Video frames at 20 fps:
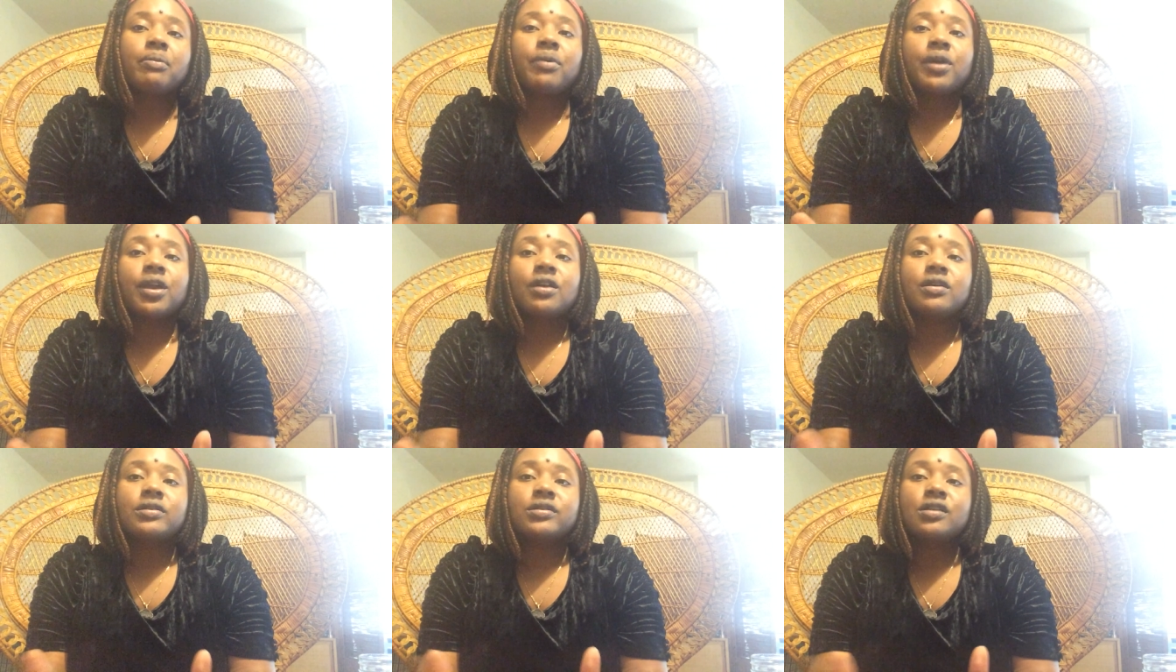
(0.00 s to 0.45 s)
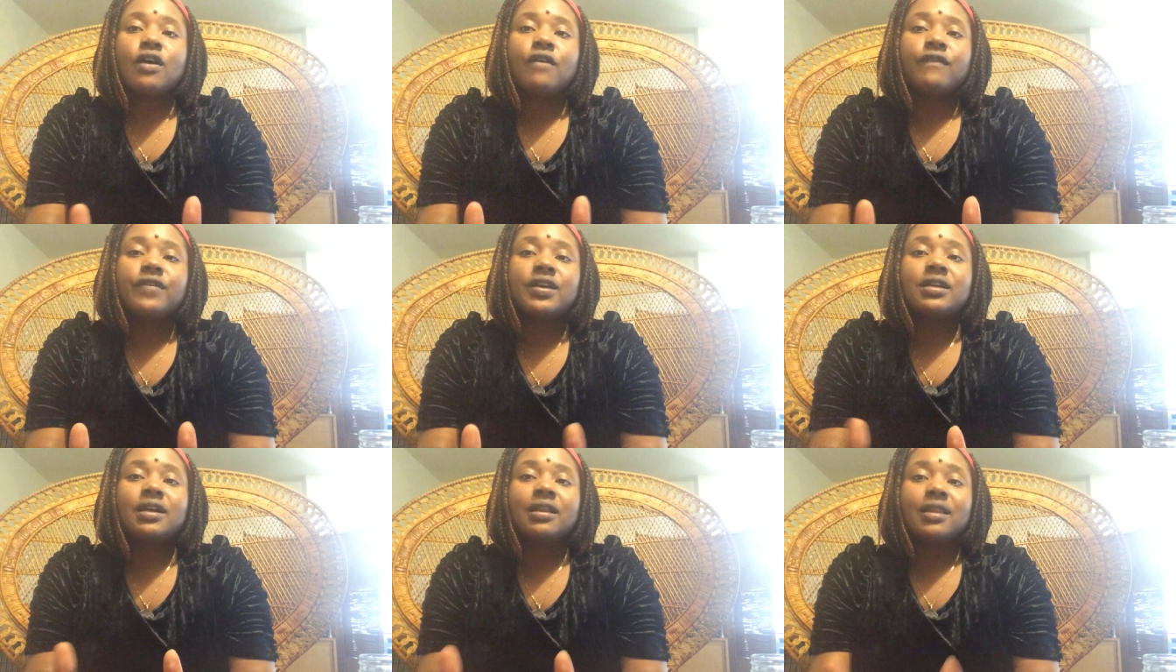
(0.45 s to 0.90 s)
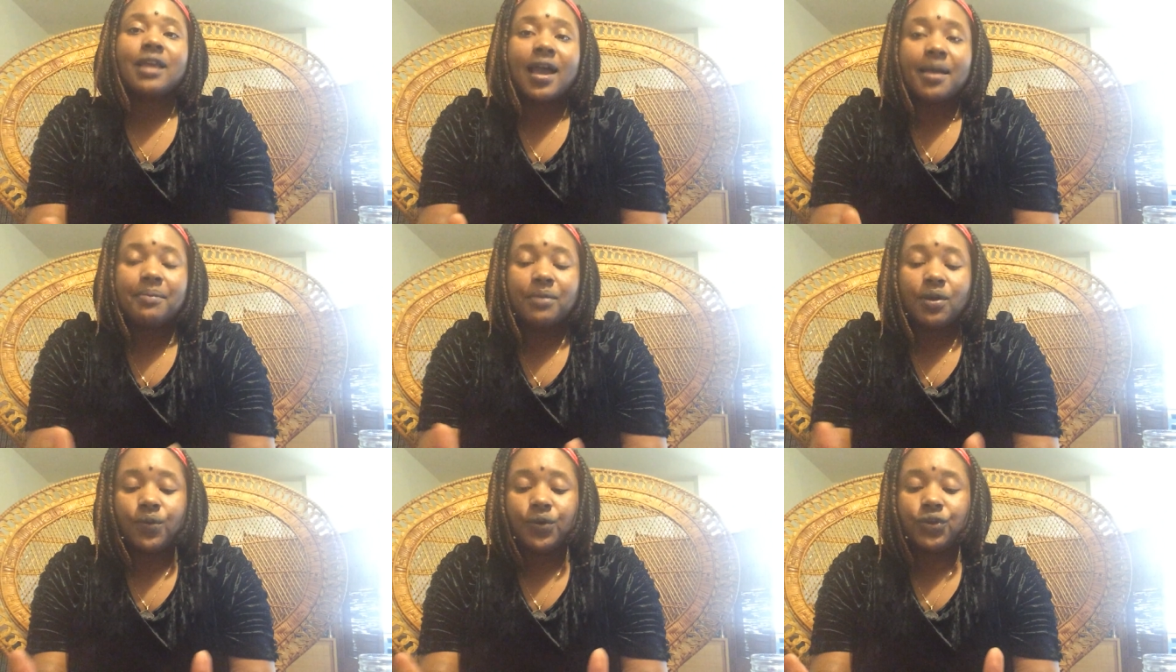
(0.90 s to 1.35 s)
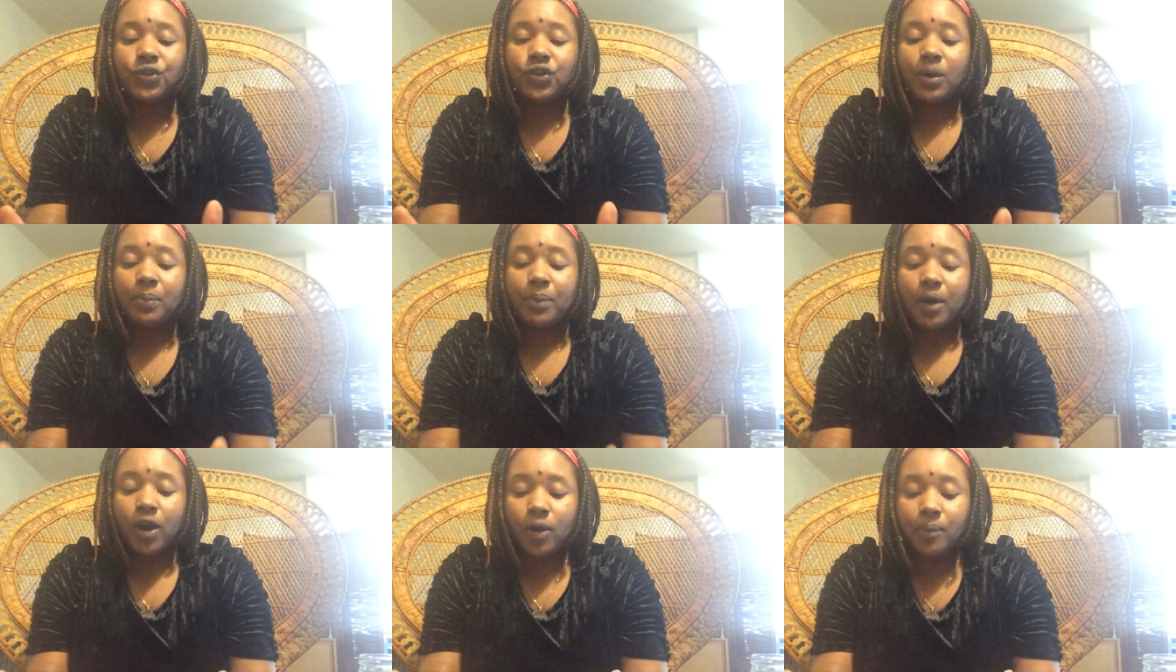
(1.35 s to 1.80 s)
bring yourself in alignment with
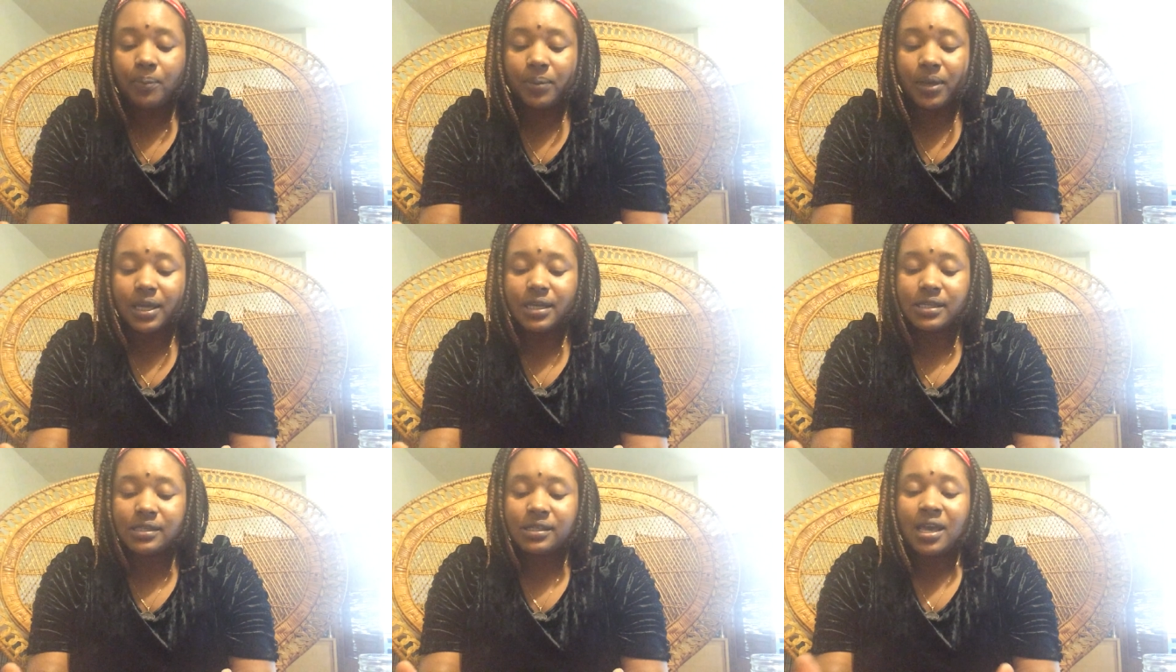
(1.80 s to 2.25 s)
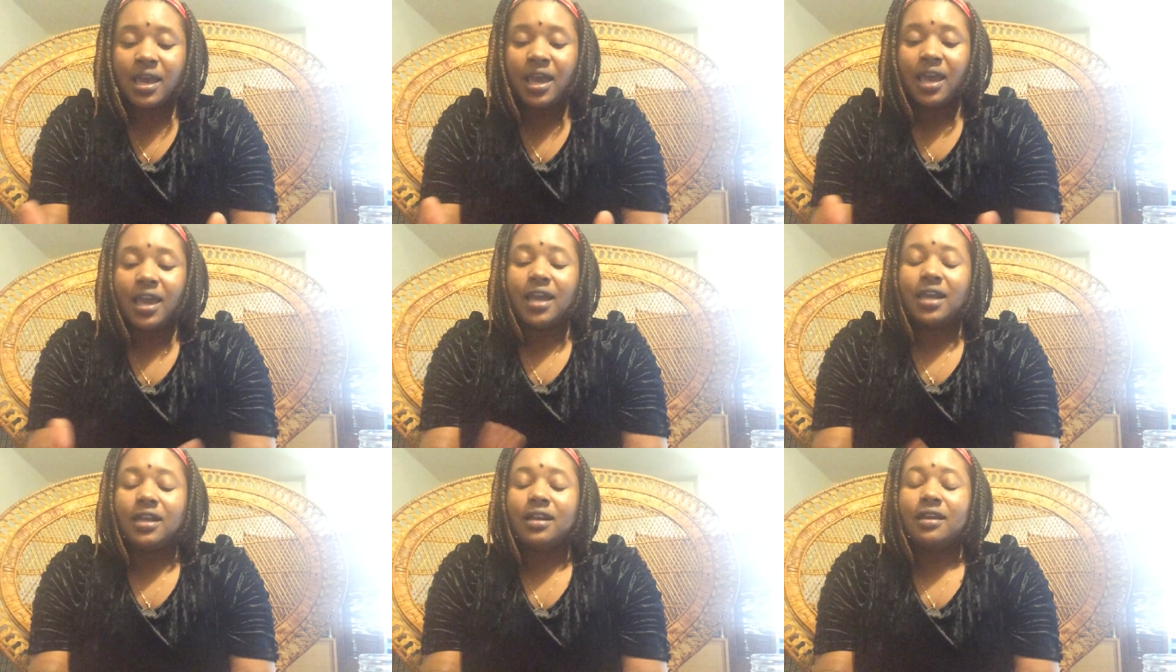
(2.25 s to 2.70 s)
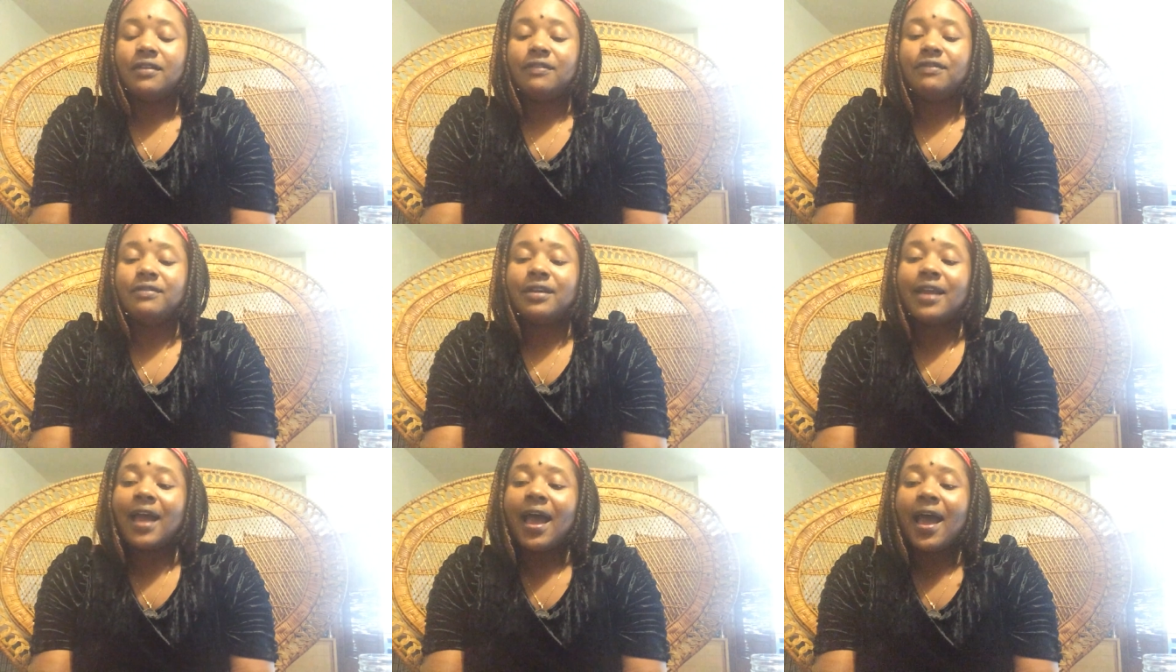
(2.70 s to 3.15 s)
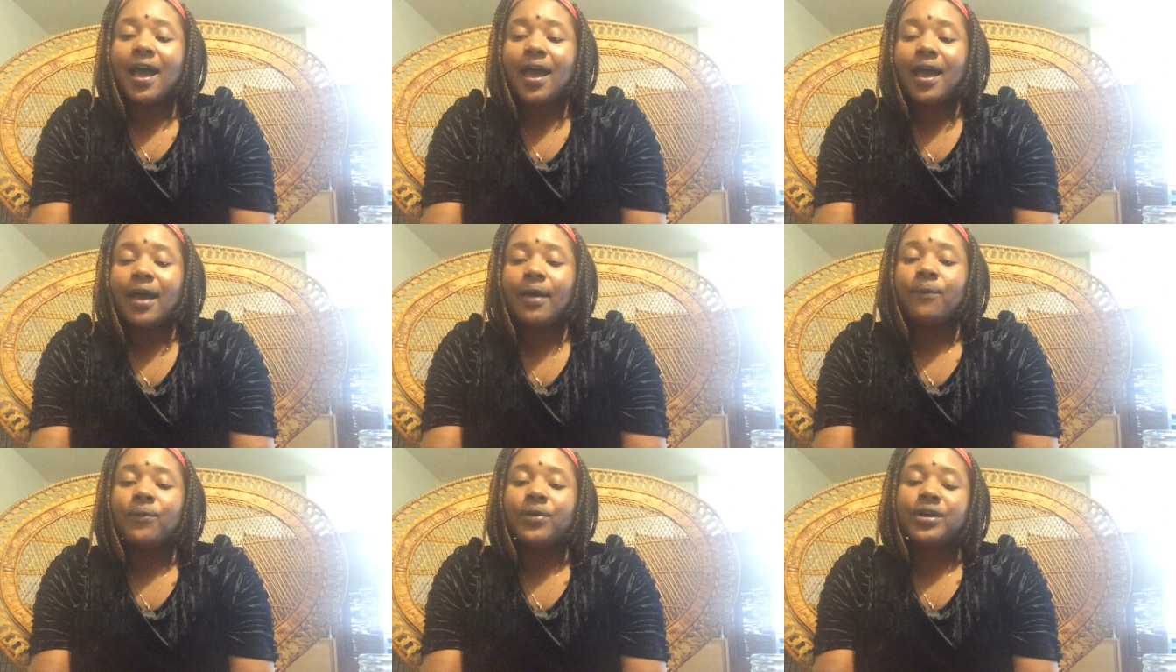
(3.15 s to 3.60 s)
your purpose? And if
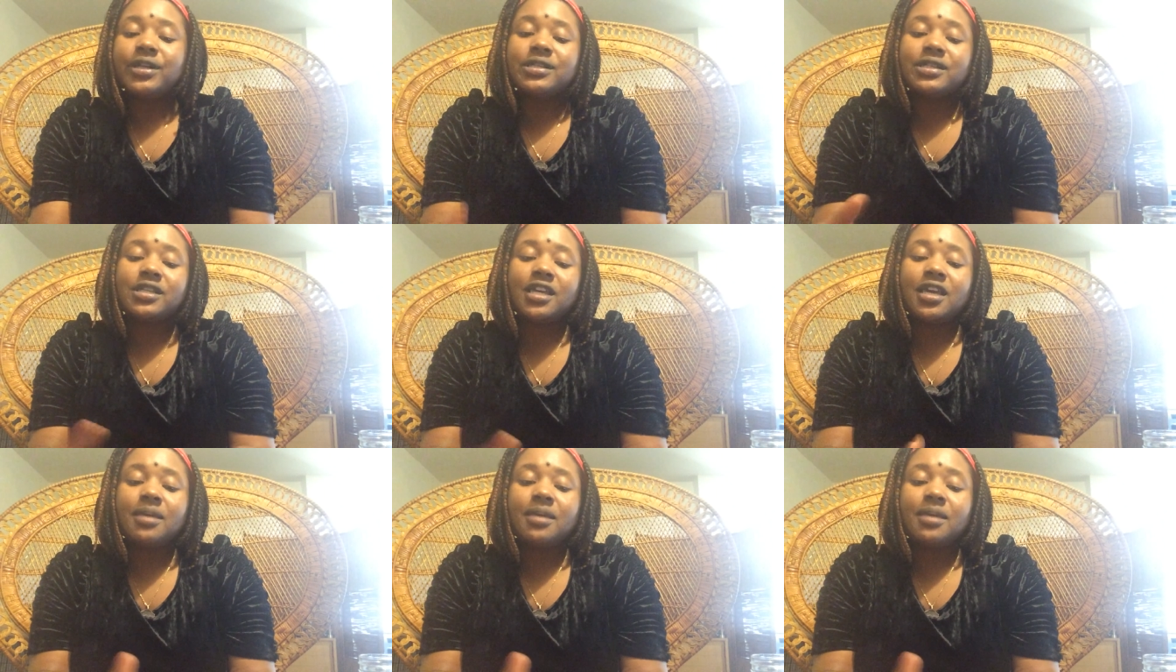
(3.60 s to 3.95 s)
not, what is